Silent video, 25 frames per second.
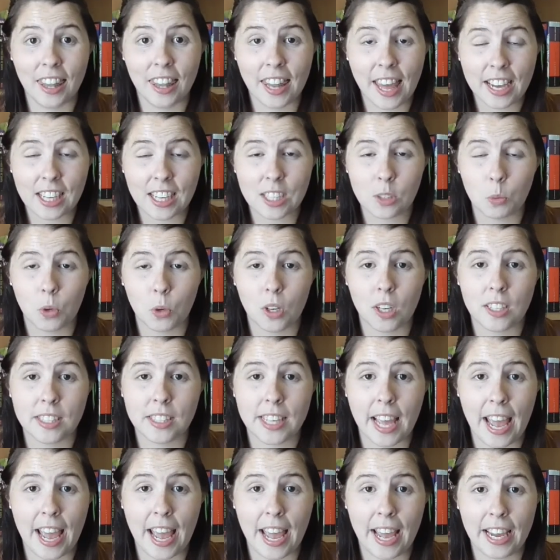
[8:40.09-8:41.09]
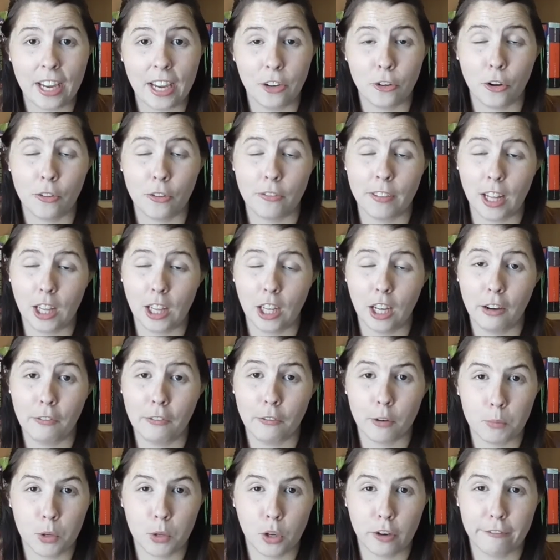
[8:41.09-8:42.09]
Next was a
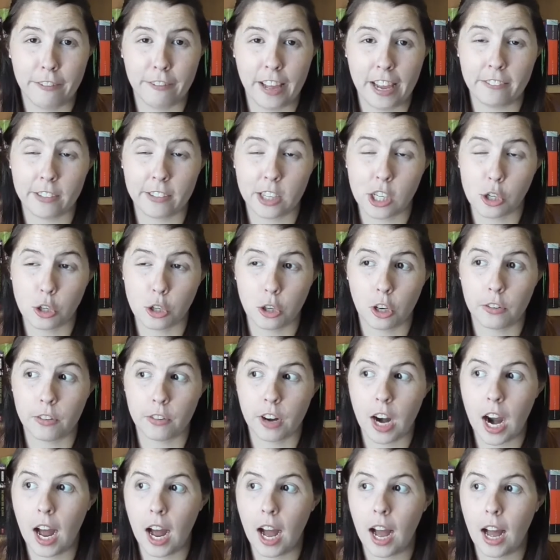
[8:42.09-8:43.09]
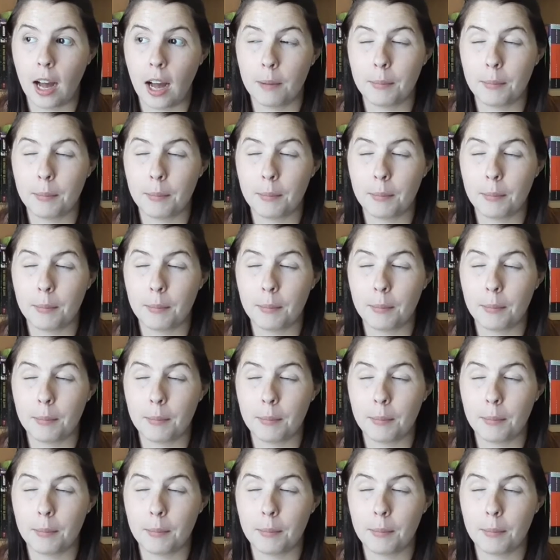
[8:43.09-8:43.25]
novella from your favourite genre.